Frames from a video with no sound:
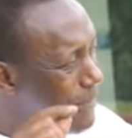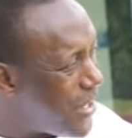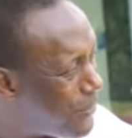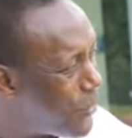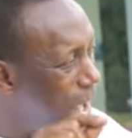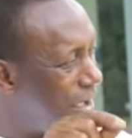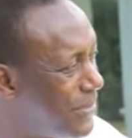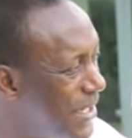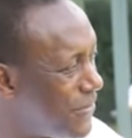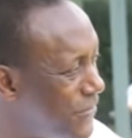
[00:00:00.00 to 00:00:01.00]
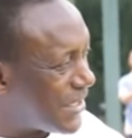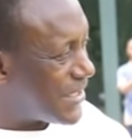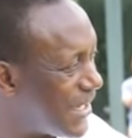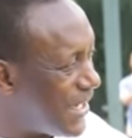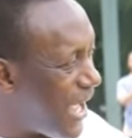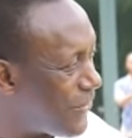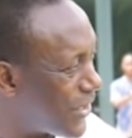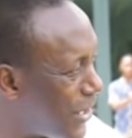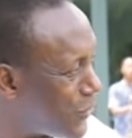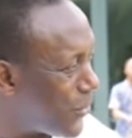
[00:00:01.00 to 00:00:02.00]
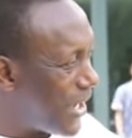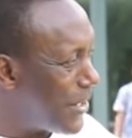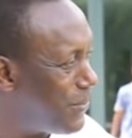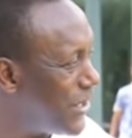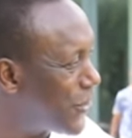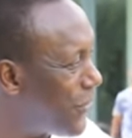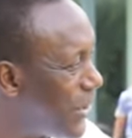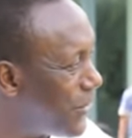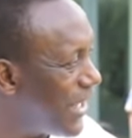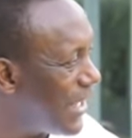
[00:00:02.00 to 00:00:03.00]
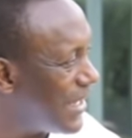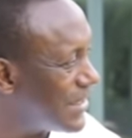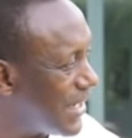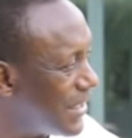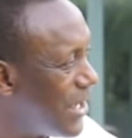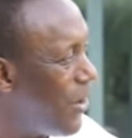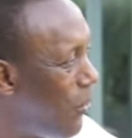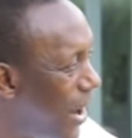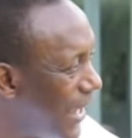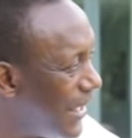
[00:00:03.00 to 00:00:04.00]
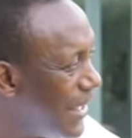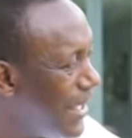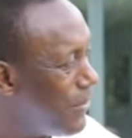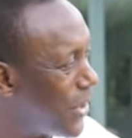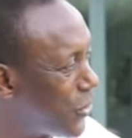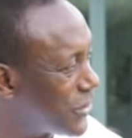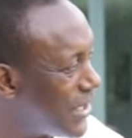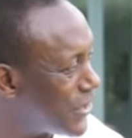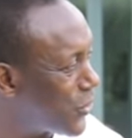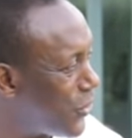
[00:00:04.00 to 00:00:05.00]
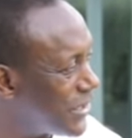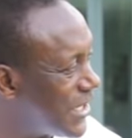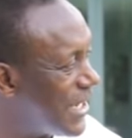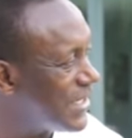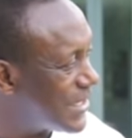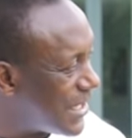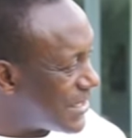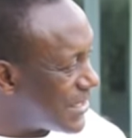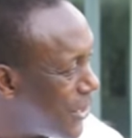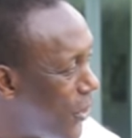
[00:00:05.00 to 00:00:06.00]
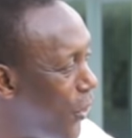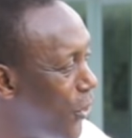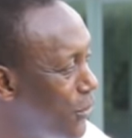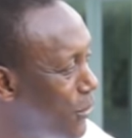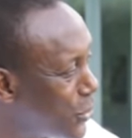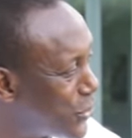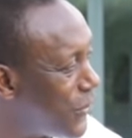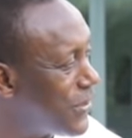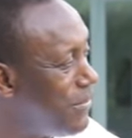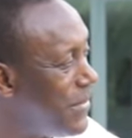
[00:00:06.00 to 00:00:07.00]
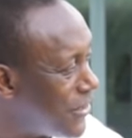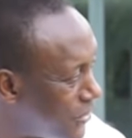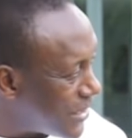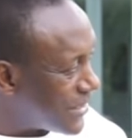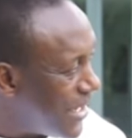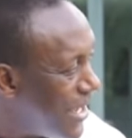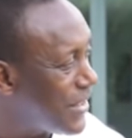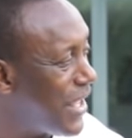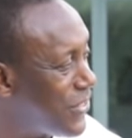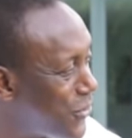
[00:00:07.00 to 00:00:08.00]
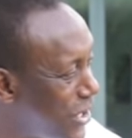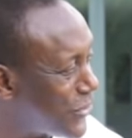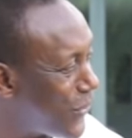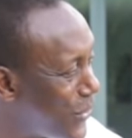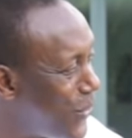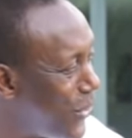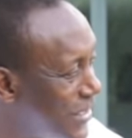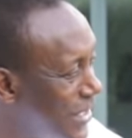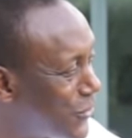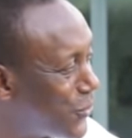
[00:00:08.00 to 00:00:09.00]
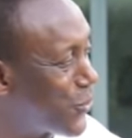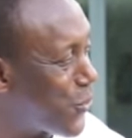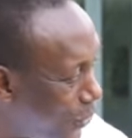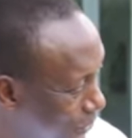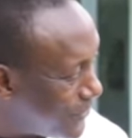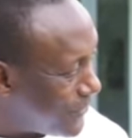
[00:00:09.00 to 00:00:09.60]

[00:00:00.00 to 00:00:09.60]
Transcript: People have been investing in Africa to get a piece of our real estate. Why? Because this continent sits on most of the minerals that the rest of the world needs to grow.